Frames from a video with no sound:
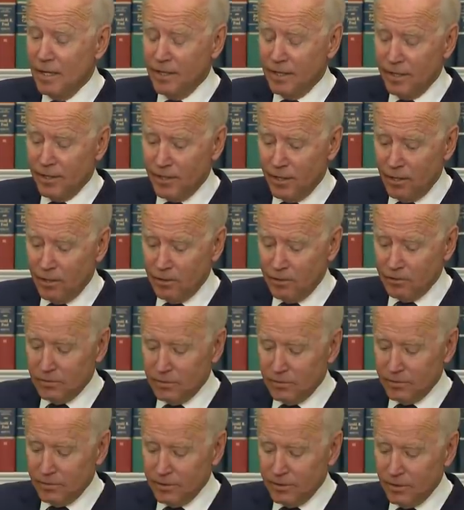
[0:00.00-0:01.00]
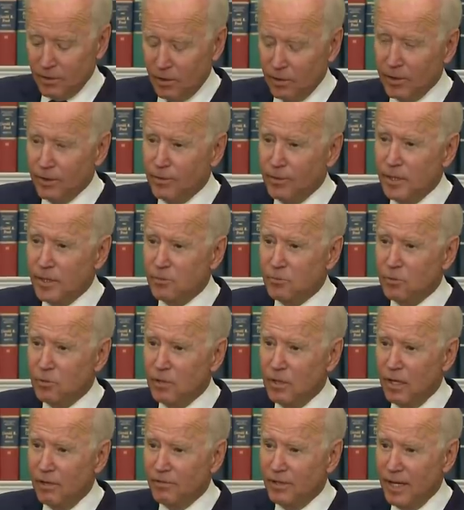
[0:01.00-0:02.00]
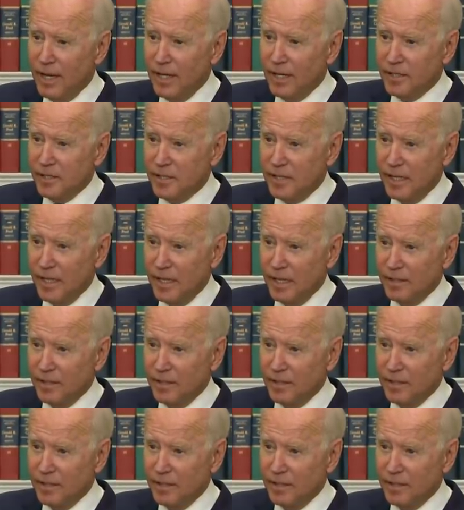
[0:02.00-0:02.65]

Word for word: you know, the only reason we're in Afghanistan